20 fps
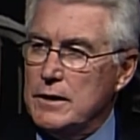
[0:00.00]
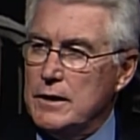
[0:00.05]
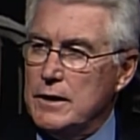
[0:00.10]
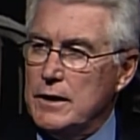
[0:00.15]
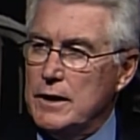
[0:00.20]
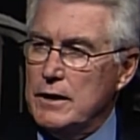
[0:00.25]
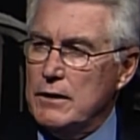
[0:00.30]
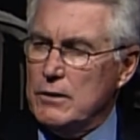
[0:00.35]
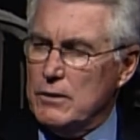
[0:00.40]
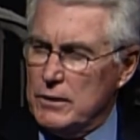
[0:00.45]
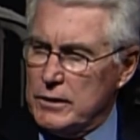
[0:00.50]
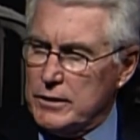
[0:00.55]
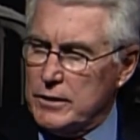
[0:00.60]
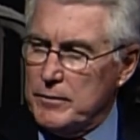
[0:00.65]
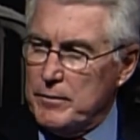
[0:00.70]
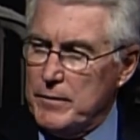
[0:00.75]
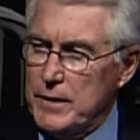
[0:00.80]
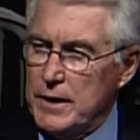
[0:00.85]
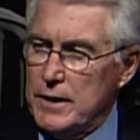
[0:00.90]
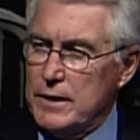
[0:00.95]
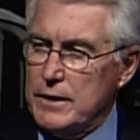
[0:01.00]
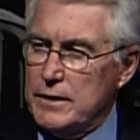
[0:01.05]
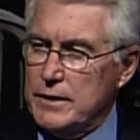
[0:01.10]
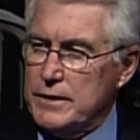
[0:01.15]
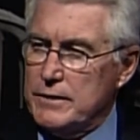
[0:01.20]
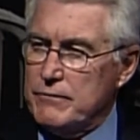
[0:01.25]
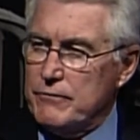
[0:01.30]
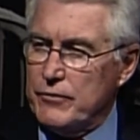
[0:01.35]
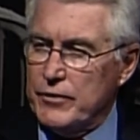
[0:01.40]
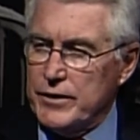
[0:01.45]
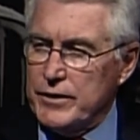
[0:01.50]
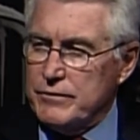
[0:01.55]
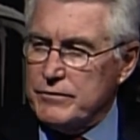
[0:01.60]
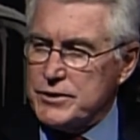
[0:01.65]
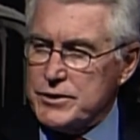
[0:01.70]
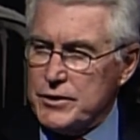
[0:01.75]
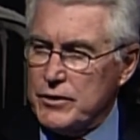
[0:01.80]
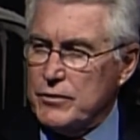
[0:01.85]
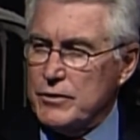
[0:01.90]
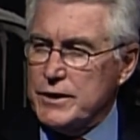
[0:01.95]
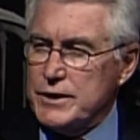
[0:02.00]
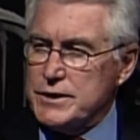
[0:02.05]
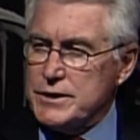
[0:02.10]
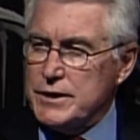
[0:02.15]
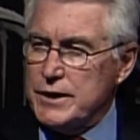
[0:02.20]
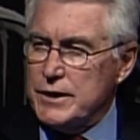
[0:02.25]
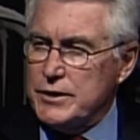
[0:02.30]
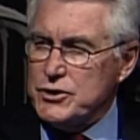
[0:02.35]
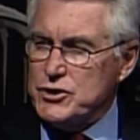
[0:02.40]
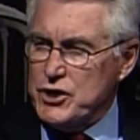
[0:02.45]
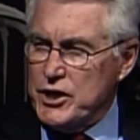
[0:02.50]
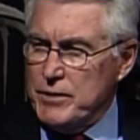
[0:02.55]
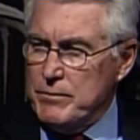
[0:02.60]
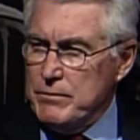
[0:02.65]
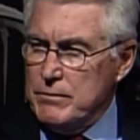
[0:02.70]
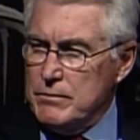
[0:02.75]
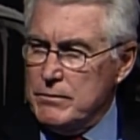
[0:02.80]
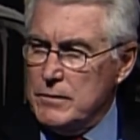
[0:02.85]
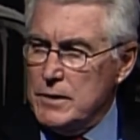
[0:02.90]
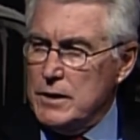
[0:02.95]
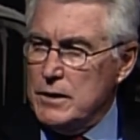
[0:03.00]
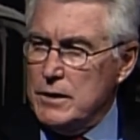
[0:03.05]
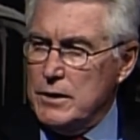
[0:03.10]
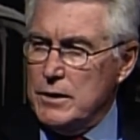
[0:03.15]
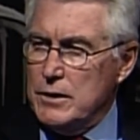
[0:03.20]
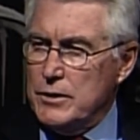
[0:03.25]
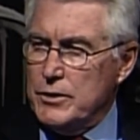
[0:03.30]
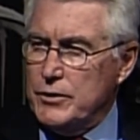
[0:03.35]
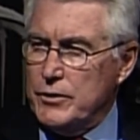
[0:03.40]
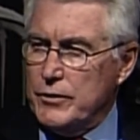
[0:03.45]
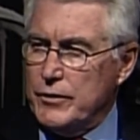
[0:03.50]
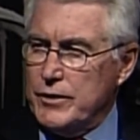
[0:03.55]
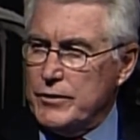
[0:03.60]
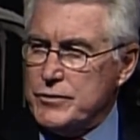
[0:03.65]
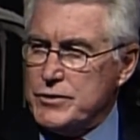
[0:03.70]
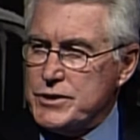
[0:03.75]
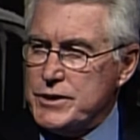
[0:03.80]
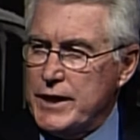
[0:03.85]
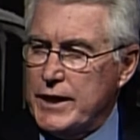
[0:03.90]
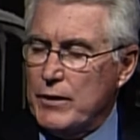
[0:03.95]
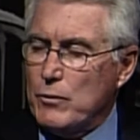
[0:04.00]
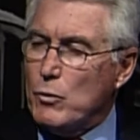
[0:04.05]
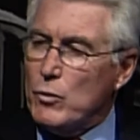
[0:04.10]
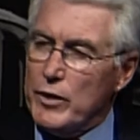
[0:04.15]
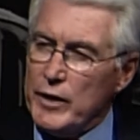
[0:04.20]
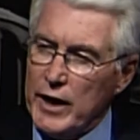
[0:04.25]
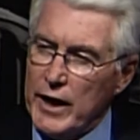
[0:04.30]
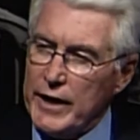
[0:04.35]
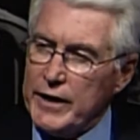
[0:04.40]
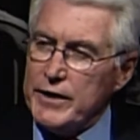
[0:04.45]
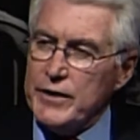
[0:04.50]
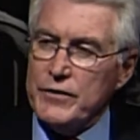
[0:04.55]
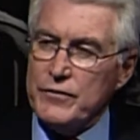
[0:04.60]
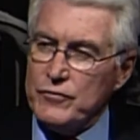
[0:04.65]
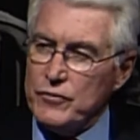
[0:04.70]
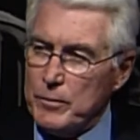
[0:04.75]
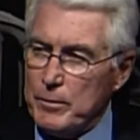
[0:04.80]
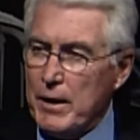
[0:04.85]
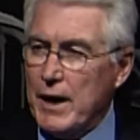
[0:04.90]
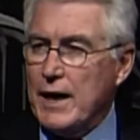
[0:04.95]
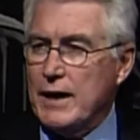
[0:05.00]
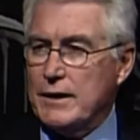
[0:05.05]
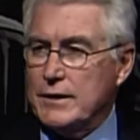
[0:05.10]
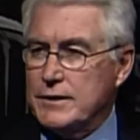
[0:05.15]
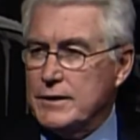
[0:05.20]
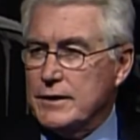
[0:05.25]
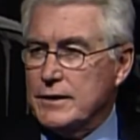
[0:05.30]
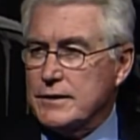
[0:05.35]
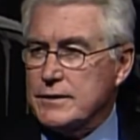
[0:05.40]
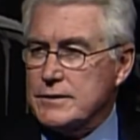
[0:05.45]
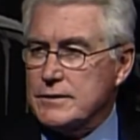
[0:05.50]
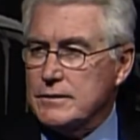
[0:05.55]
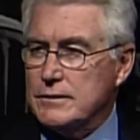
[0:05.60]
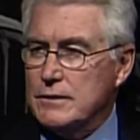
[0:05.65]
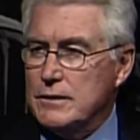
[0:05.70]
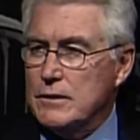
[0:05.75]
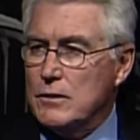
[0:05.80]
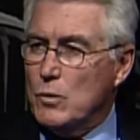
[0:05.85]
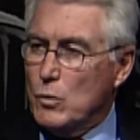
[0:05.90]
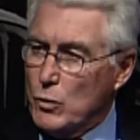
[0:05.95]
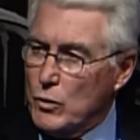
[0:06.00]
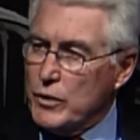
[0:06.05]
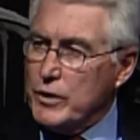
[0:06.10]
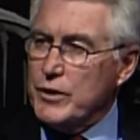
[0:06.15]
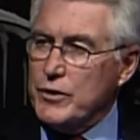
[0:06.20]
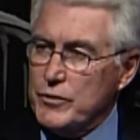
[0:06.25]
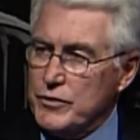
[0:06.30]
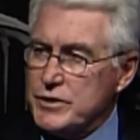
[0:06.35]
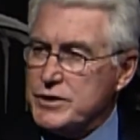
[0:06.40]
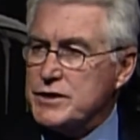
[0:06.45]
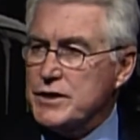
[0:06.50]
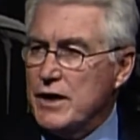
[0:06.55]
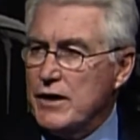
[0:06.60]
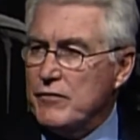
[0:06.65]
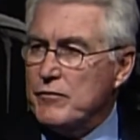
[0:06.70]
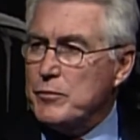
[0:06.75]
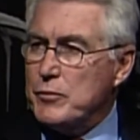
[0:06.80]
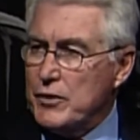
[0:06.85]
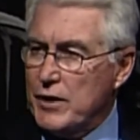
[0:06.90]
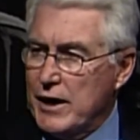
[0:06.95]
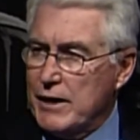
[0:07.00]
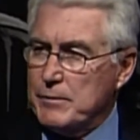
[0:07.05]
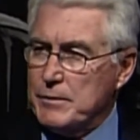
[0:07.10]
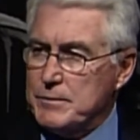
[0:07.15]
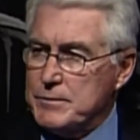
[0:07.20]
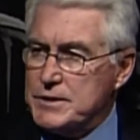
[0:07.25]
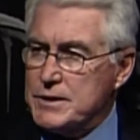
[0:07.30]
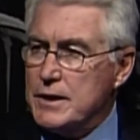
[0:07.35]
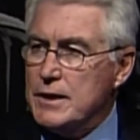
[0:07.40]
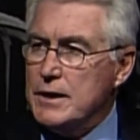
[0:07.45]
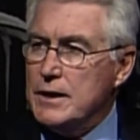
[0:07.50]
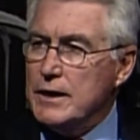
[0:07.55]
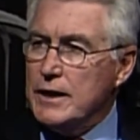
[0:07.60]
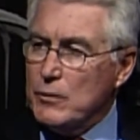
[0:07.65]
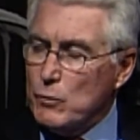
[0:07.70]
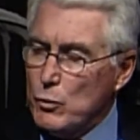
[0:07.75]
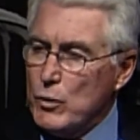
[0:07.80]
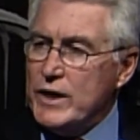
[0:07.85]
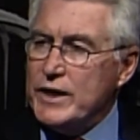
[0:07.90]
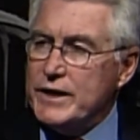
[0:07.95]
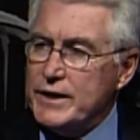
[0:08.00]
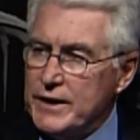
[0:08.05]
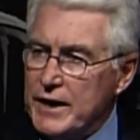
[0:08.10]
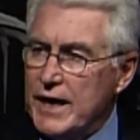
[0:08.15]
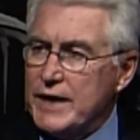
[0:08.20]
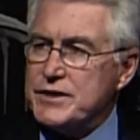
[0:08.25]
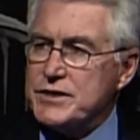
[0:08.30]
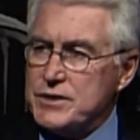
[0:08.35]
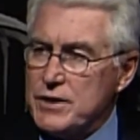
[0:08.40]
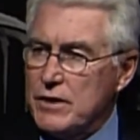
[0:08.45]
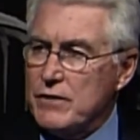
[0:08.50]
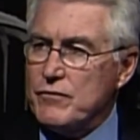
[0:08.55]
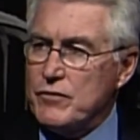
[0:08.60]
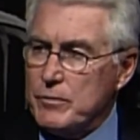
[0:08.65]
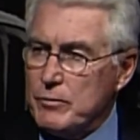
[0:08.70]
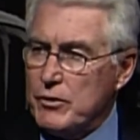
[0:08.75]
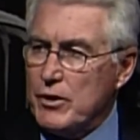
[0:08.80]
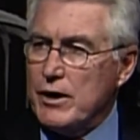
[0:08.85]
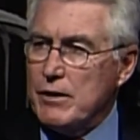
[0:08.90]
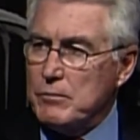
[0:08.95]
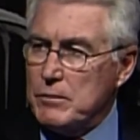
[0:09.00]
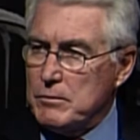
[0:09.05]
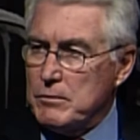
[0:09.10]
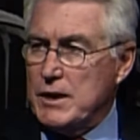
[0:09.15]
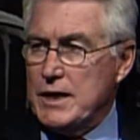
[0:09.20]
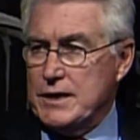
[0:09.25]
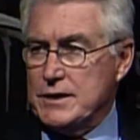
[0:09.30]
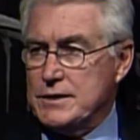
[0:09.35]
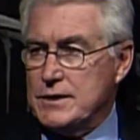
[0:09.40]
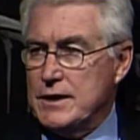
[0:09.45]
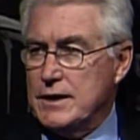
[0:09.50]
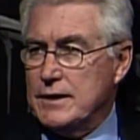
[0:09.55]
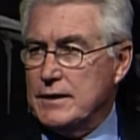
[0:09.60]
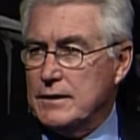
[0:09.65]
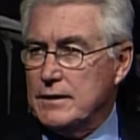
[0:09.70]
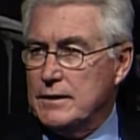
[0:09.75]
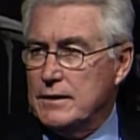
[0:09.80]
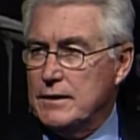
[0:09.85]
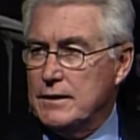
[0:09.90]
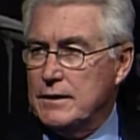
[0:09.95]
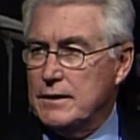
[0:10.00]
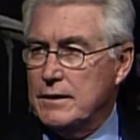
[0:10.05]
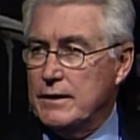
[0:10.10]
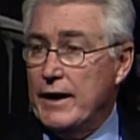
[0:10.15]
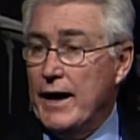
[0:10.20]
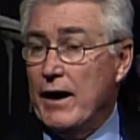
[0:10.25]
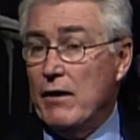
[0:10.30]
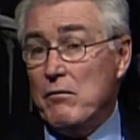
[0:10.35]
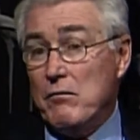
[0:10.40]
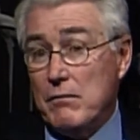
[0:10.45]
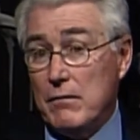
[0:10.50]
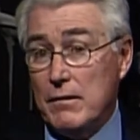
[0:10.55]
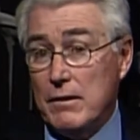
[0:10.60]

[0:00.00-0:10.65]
He looked at me and he very sternly said, Jim, you don't understand. We're not here for politics. We're here to solve problems, and we did not solve the problem last night. Mm-hmm. Now,